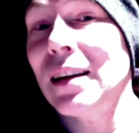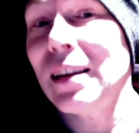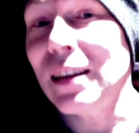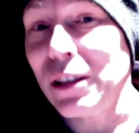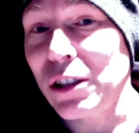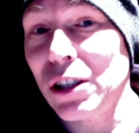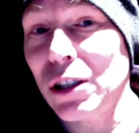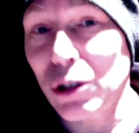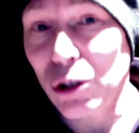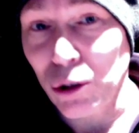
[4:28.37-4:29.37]
is
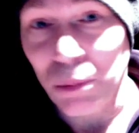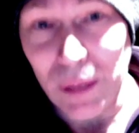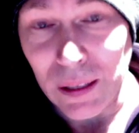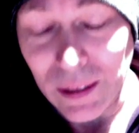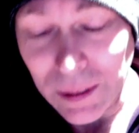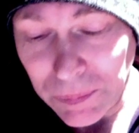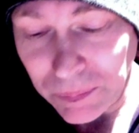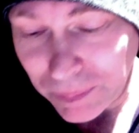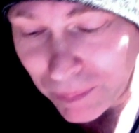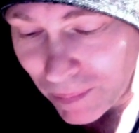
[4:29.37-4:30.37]
stupid.
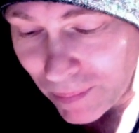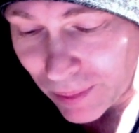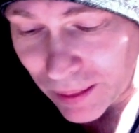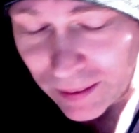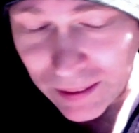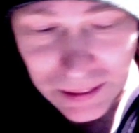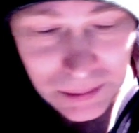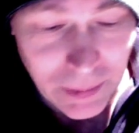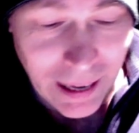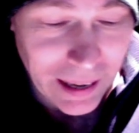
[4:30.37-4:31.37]

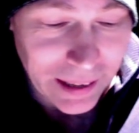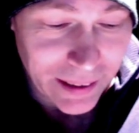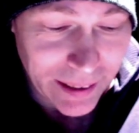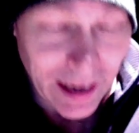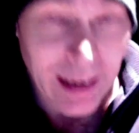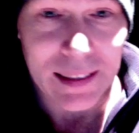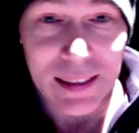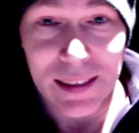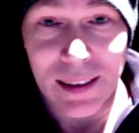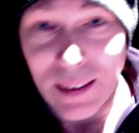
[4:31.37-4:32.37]
And
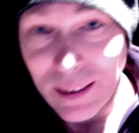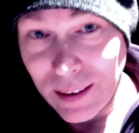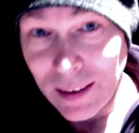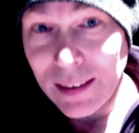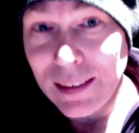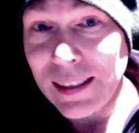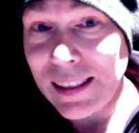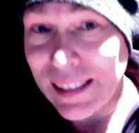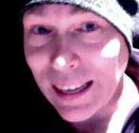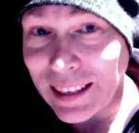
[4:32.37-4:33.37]
yes,
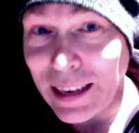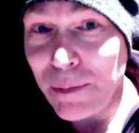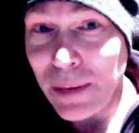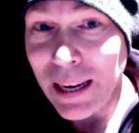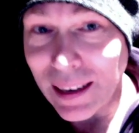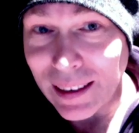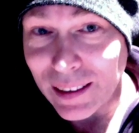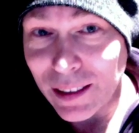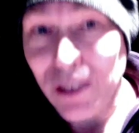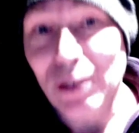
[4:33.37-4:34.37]
selling
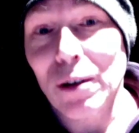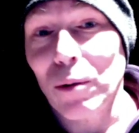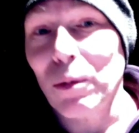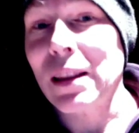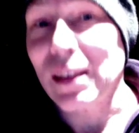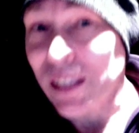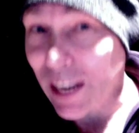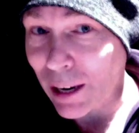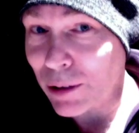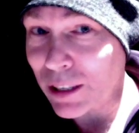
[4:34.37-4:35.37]
meetings with the
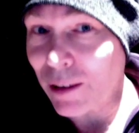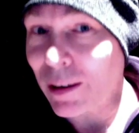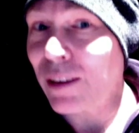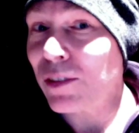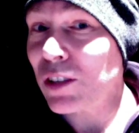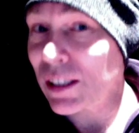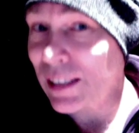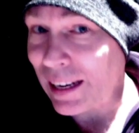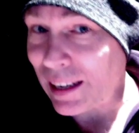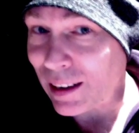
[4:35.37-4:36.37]
Secretary of
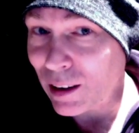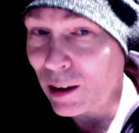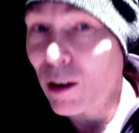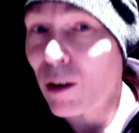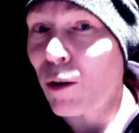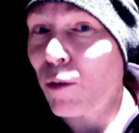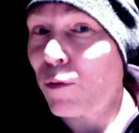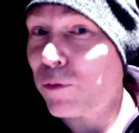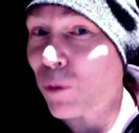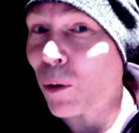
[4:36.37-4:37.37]
State
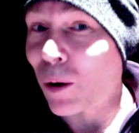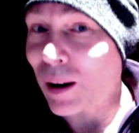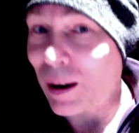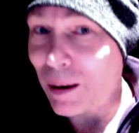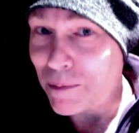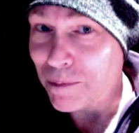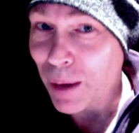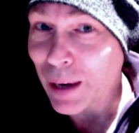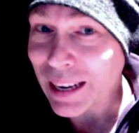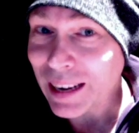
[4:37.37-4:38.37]
for
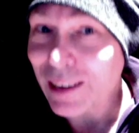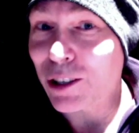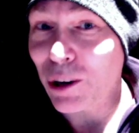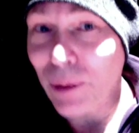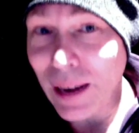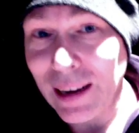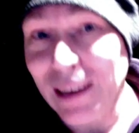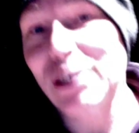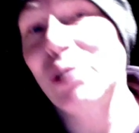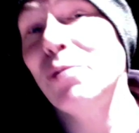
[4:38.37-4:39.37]
money
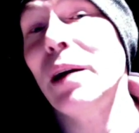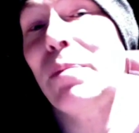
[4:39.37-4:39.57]
donated to a